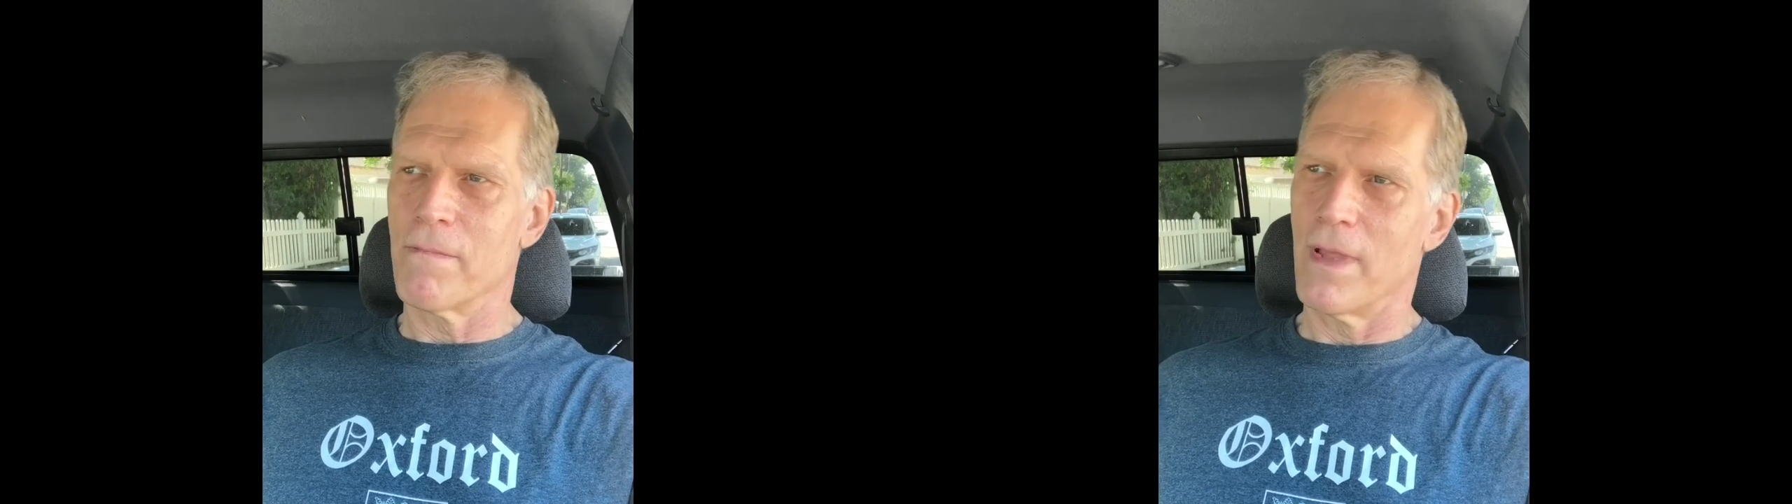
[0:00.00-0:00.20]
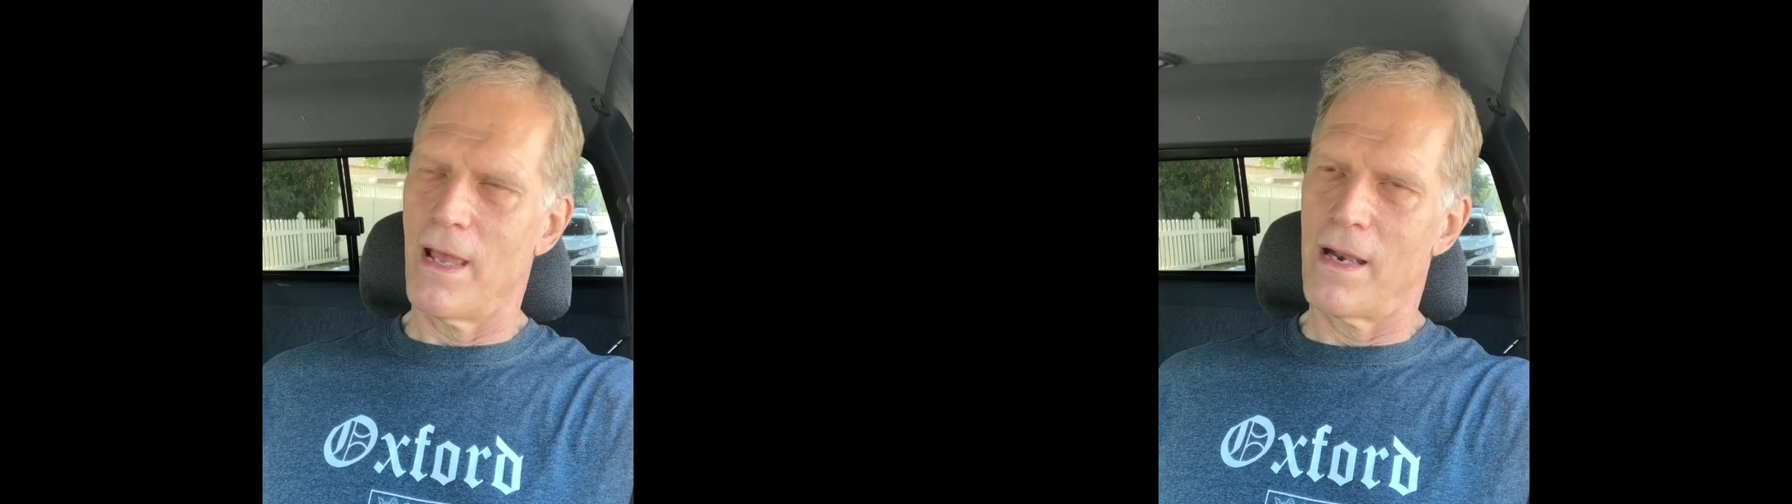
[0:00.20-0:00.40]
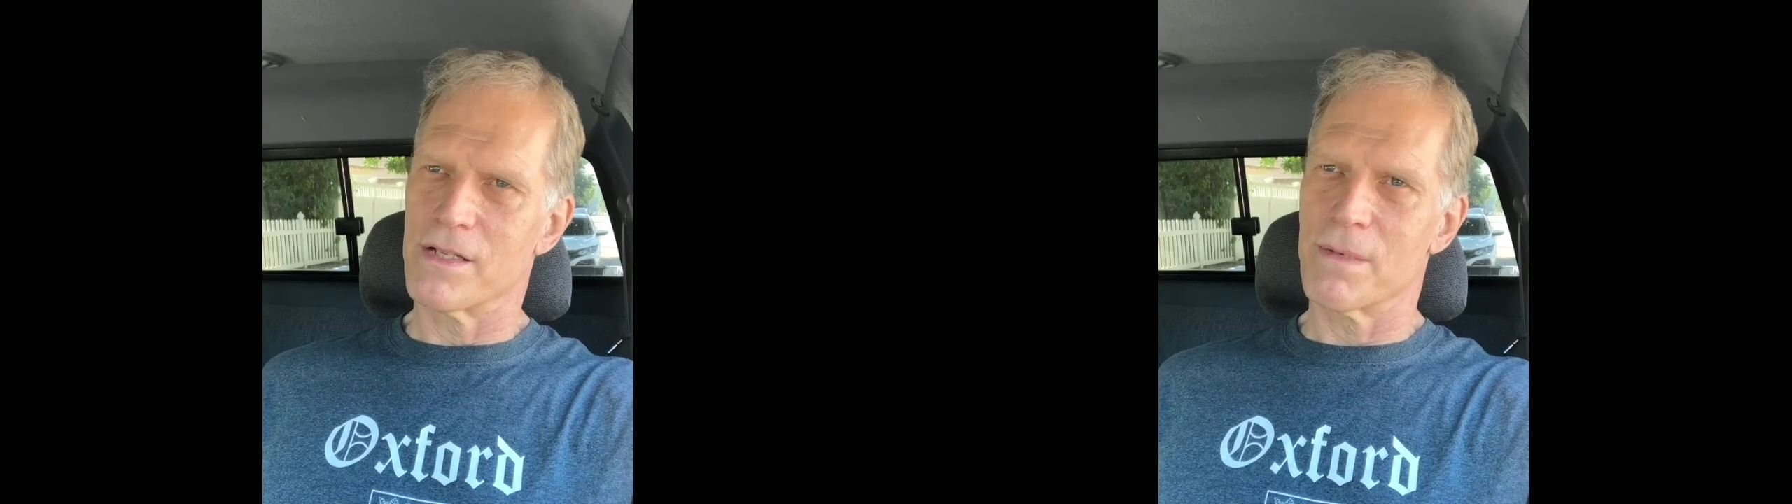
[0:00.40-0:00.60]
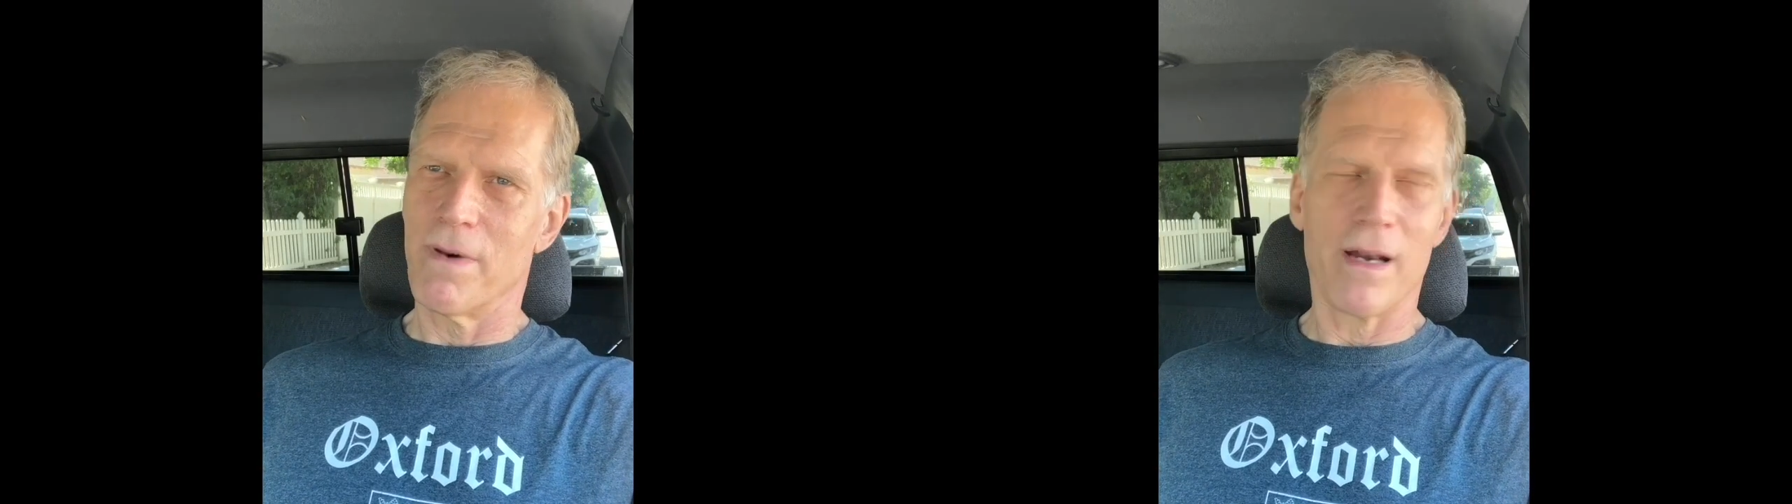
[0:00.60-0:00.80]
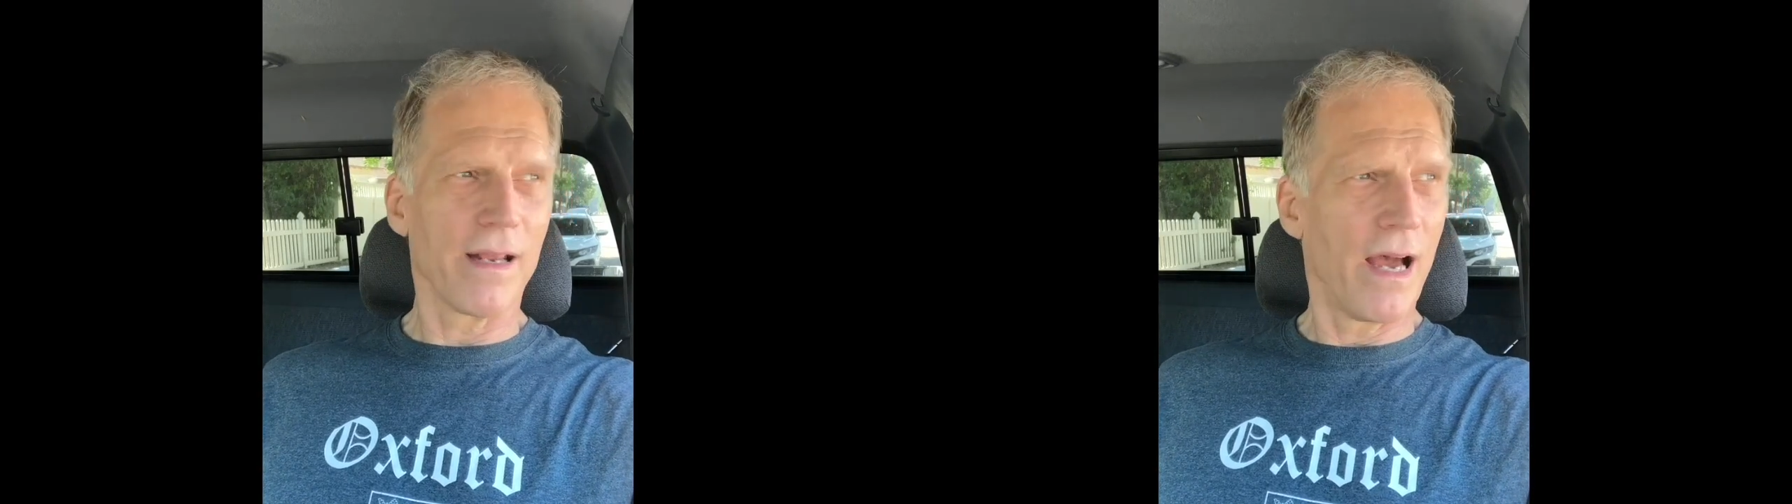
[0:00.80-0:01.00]
And it's
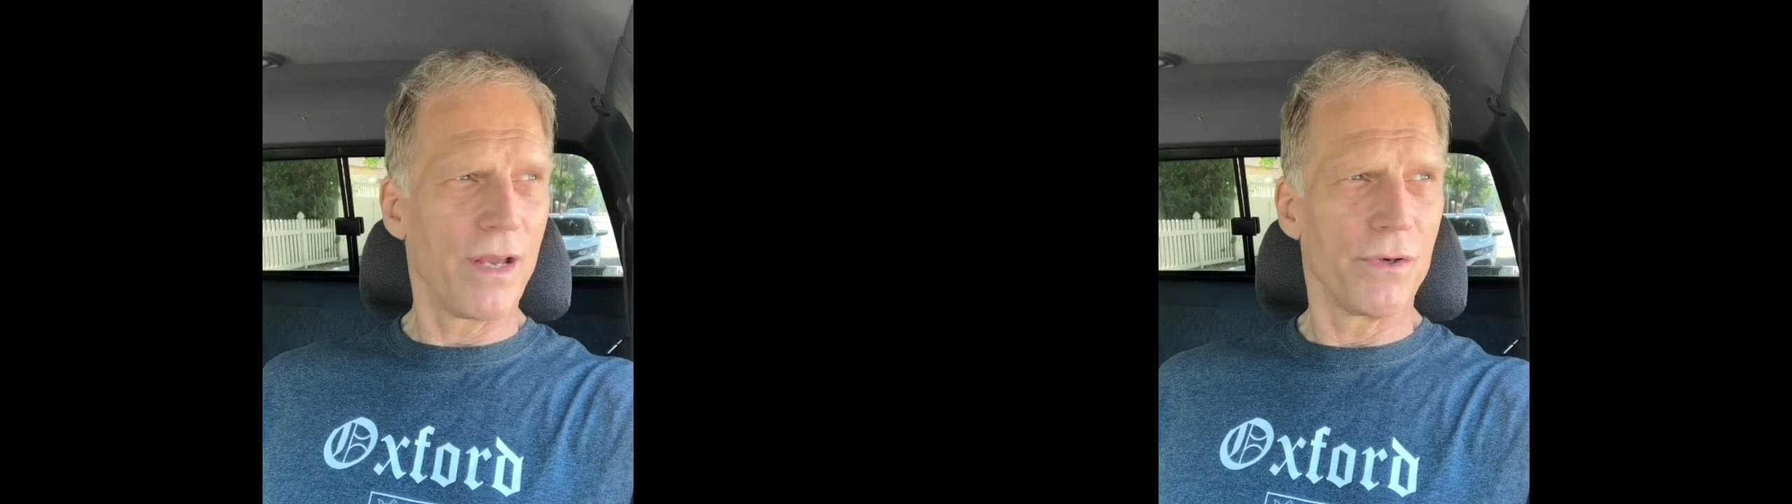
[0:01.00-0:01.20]
about a guy